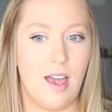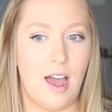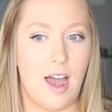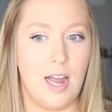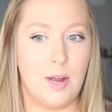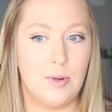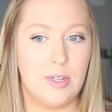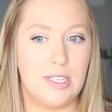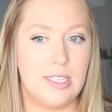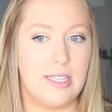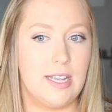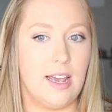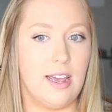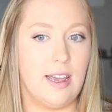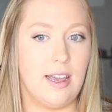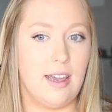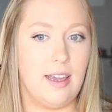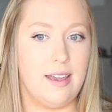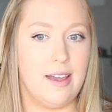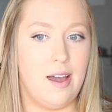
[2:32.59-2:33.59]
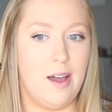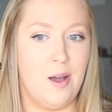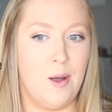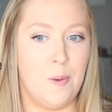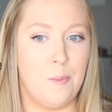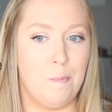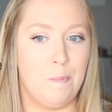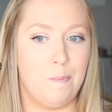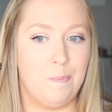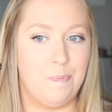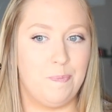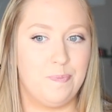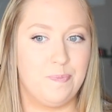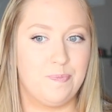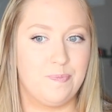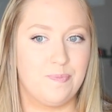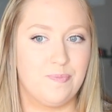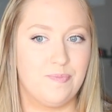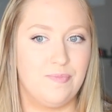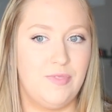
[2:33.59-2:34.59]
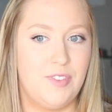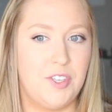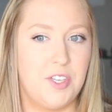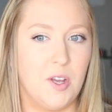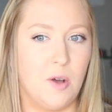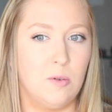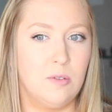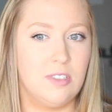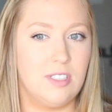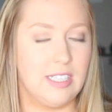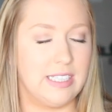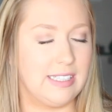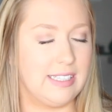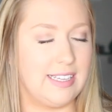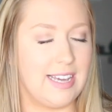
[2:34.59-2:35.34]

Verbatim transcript: I would say um, don't